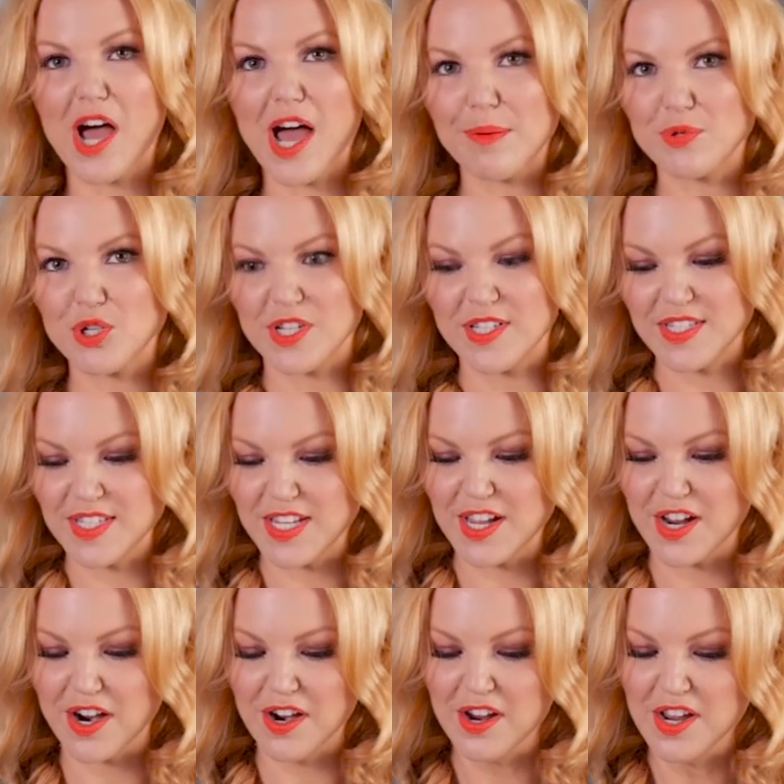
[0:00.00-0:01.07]
options
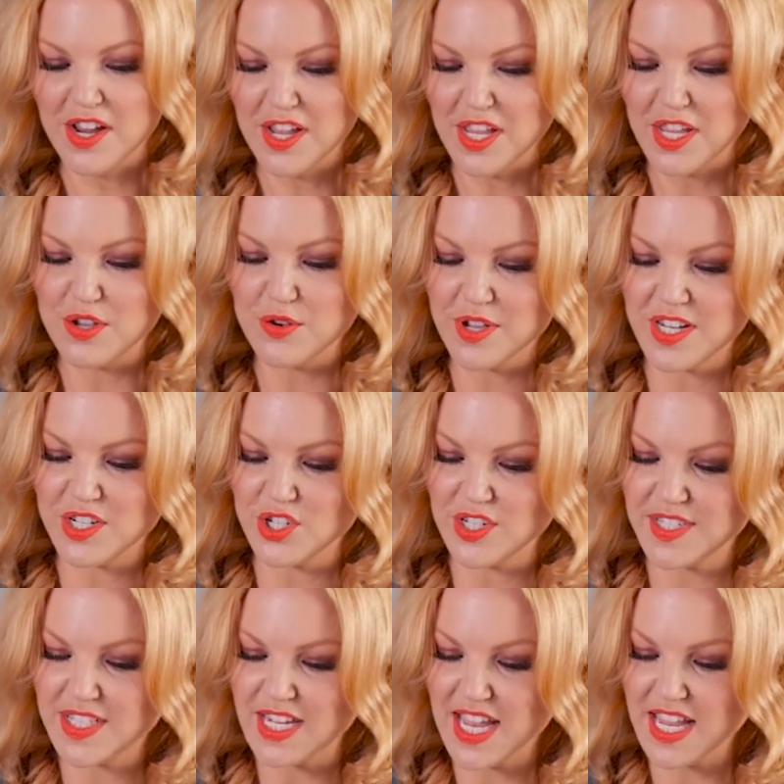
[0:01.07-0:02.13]
here. You can just